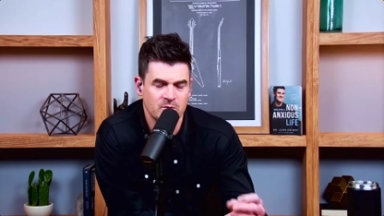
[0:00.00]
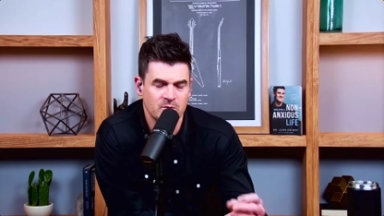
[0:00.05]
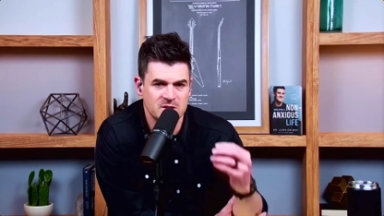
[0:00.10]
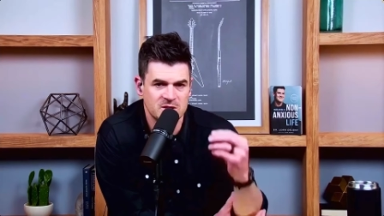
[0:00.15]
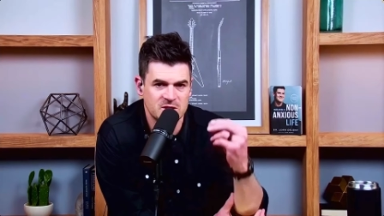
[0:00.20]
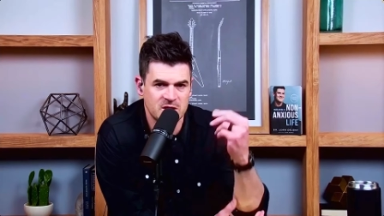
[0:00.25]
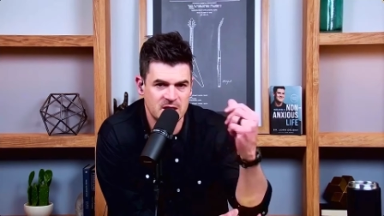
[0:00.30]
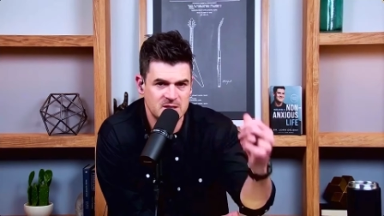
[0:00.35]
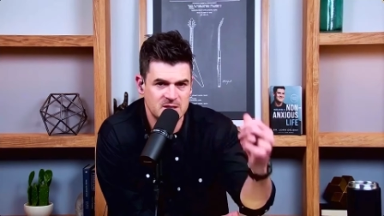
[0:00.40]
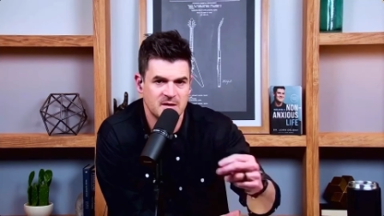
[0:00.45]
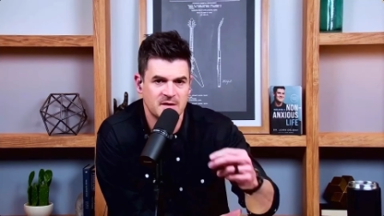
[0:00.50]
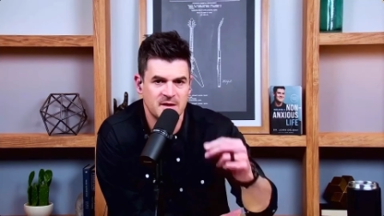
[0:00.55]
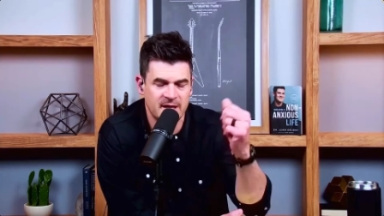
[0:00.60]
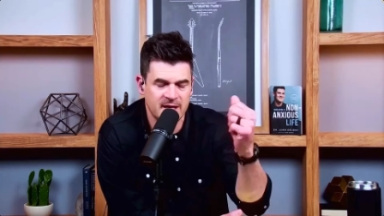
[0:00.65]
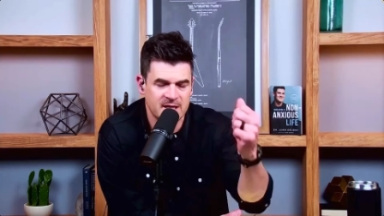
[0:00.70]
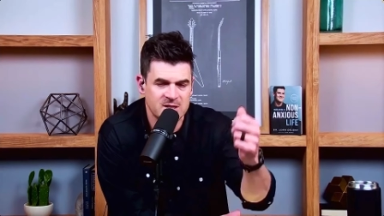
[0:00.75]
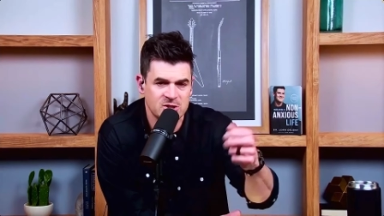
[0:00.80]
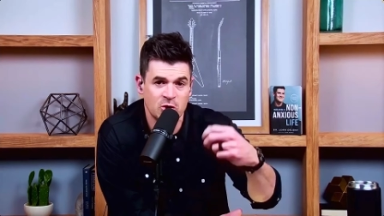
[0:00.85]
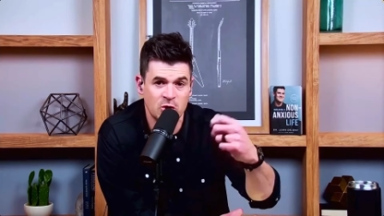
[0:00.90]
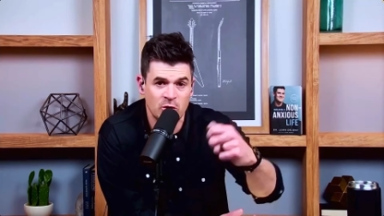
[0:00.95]
We're just chasing the
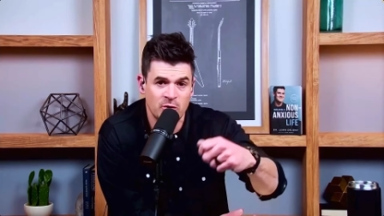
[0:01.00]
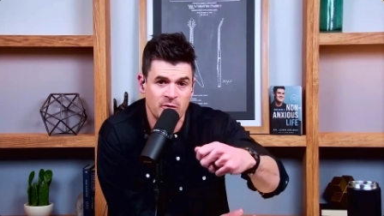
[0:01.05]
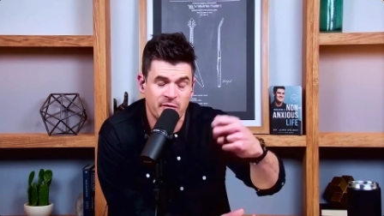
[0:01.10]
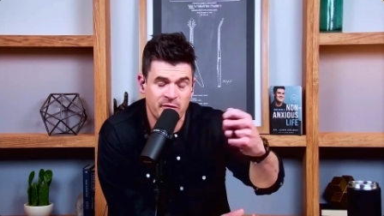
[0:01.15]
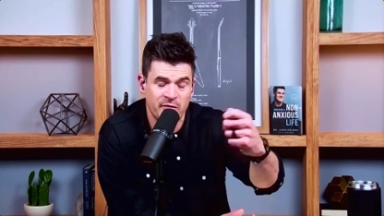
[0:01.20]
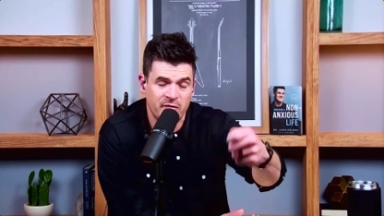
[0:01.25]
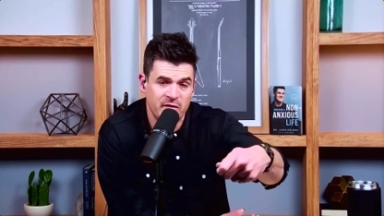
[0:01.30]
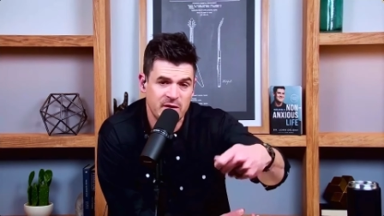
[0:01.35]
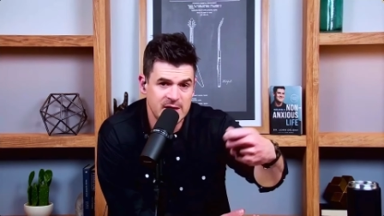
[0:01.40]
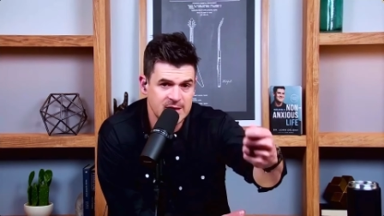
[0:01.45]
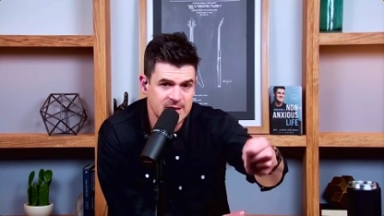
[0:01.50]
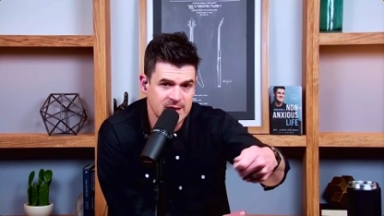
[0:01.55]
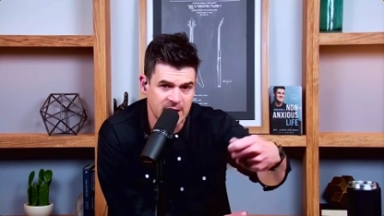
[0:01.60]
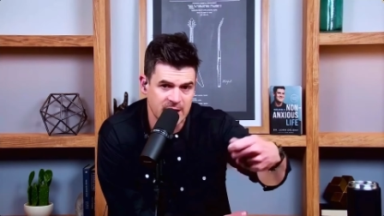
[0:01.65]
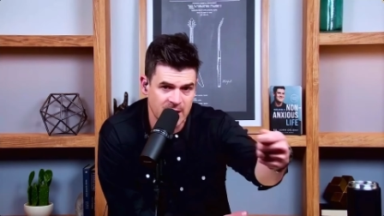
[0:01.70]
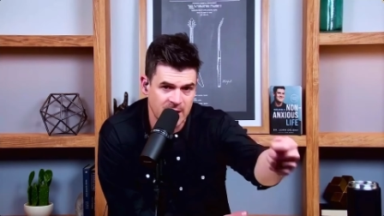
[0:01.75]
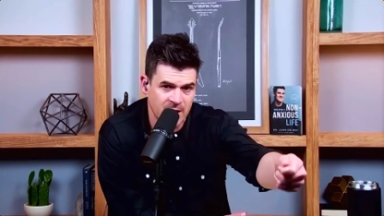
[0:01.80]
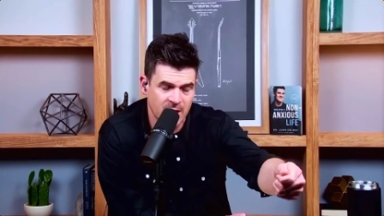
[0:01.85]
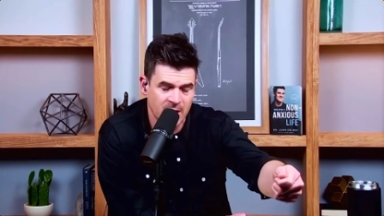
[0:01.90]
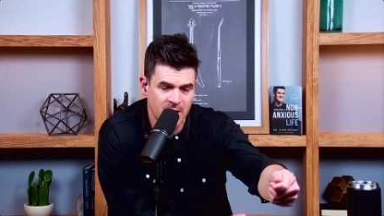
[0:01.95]
next good
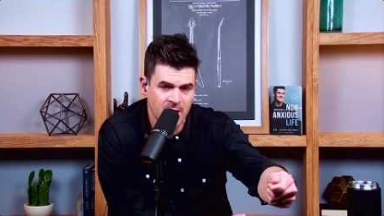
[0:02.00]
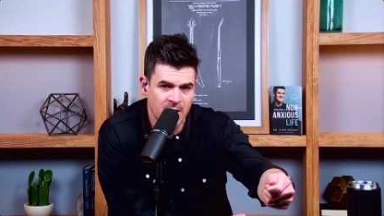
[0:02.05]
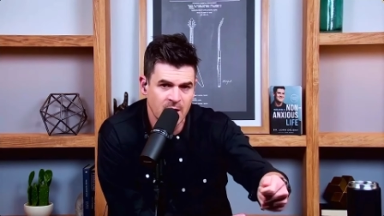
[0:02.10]
feeling.